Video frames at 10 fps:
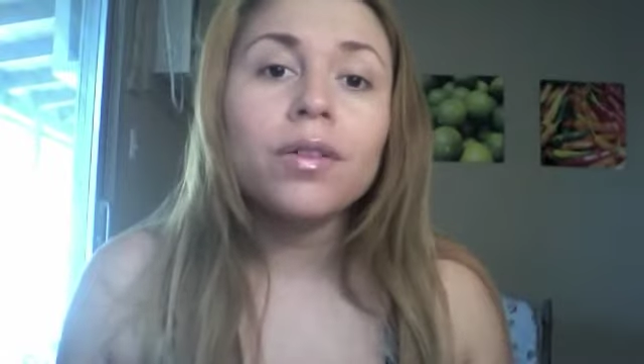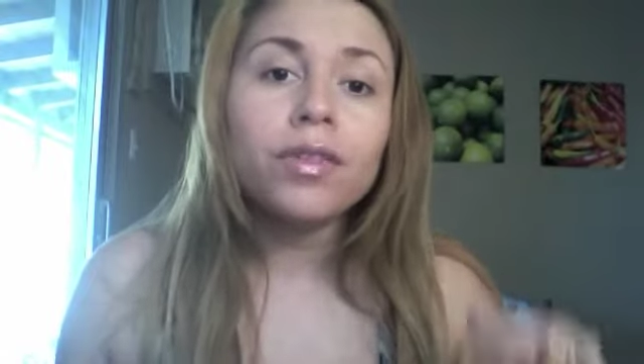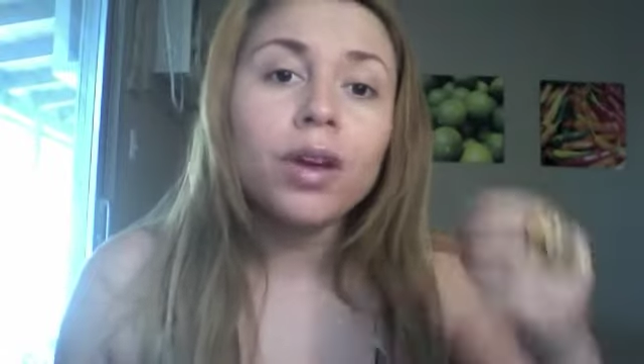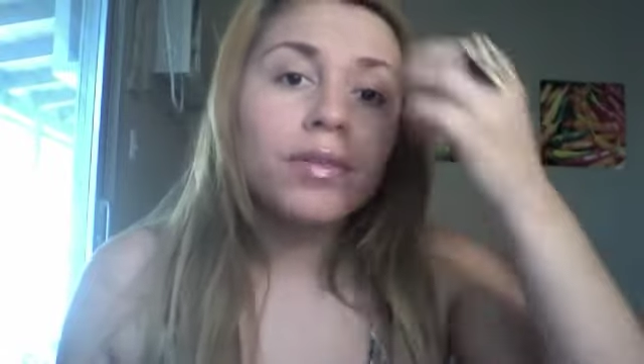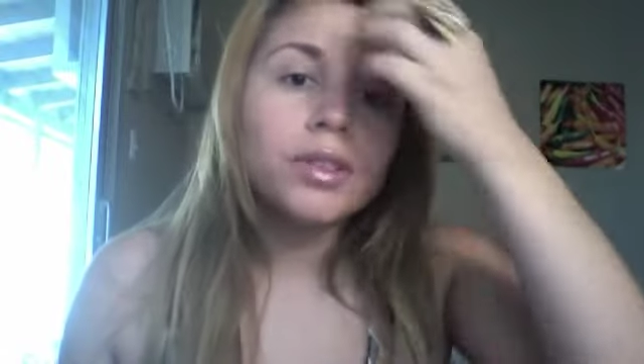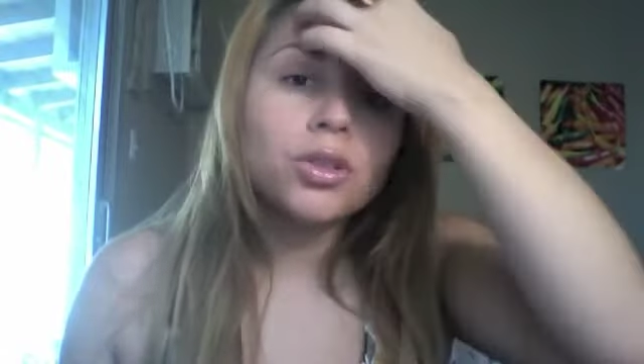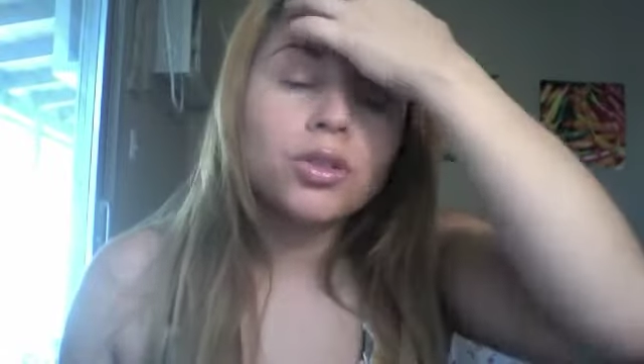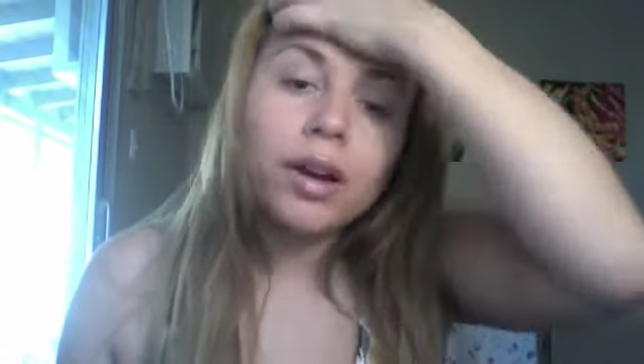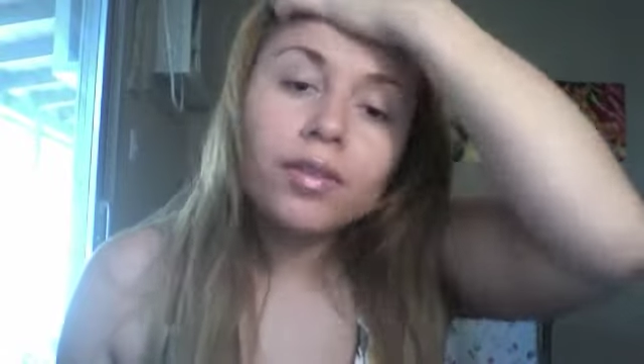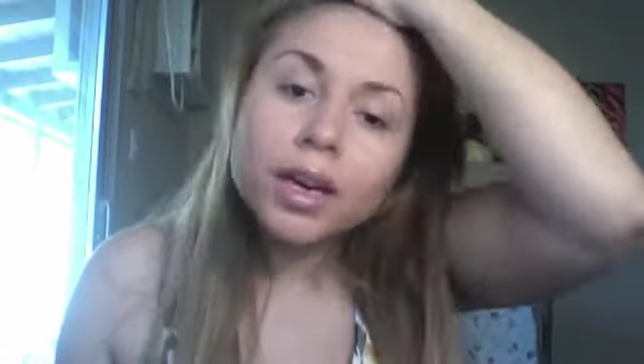If you haven't
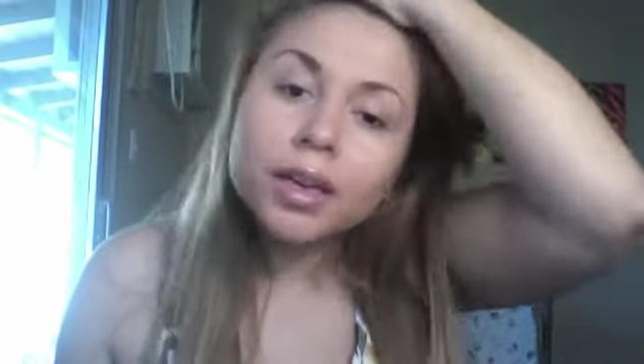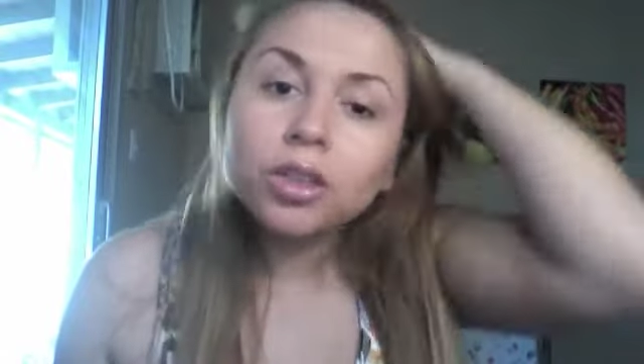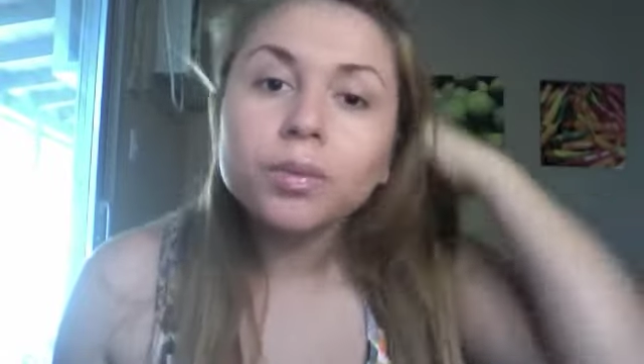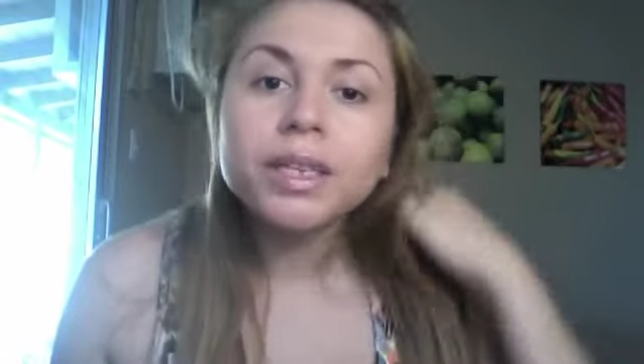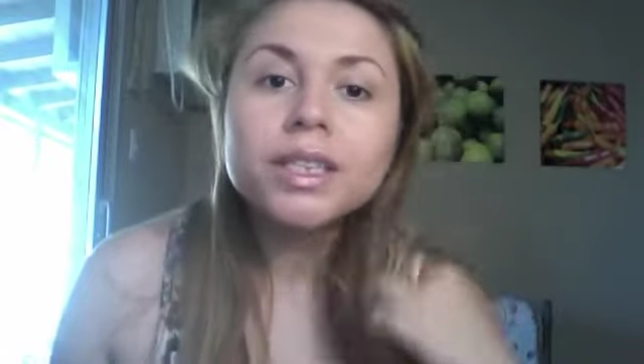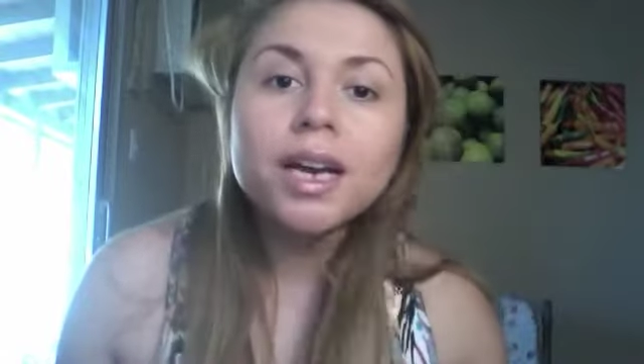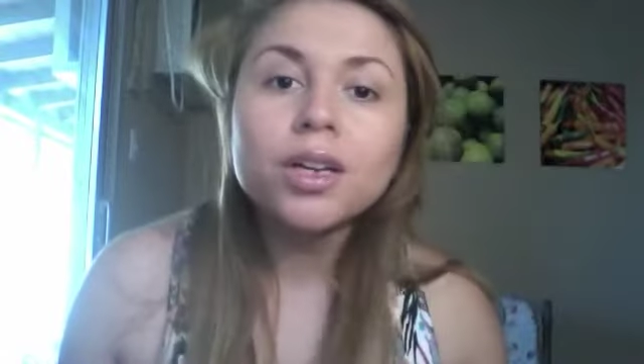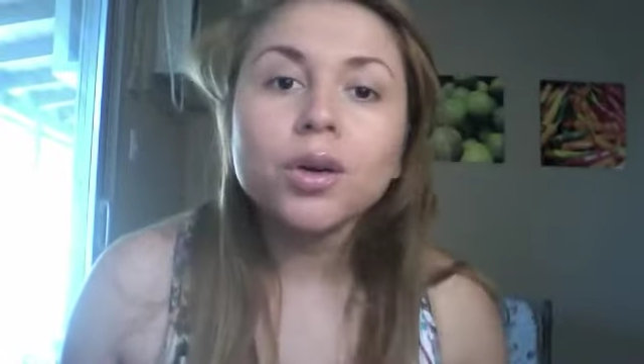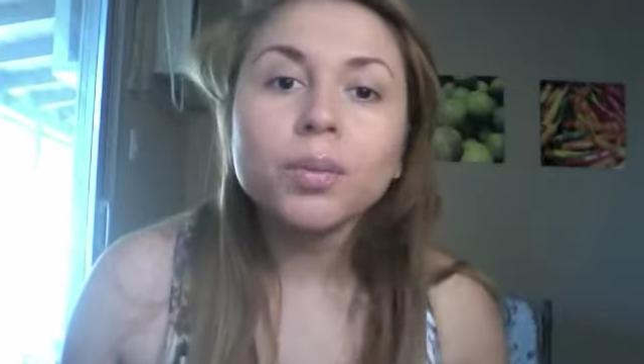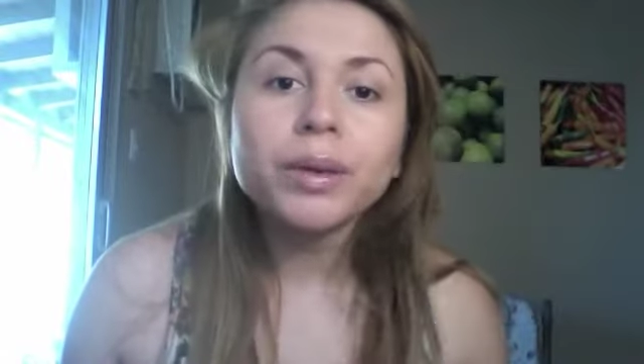subscribed yet to my channel,